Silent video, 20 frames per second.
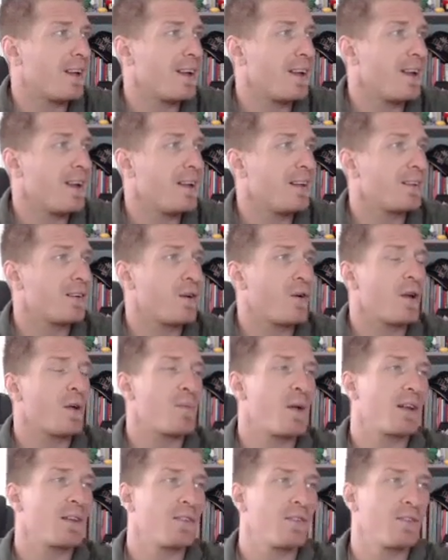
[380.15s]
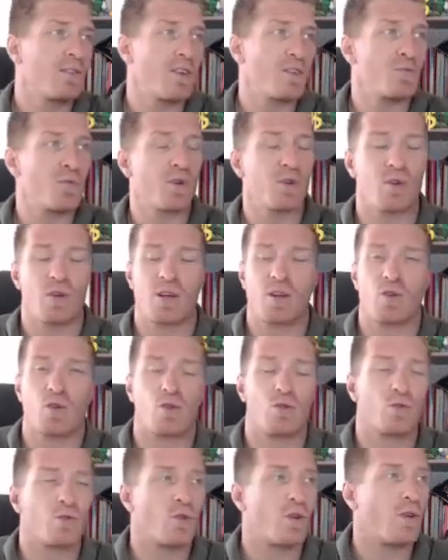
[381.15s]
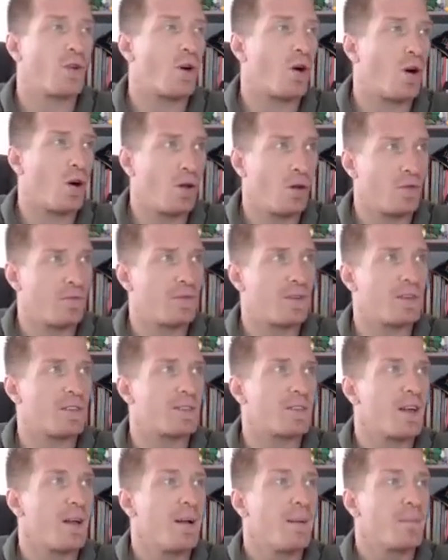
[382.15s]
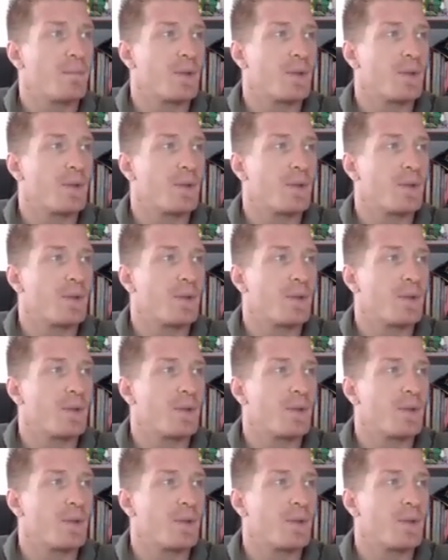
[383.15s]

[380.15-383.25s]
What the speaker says: And going back to the dashboard, you can control all of this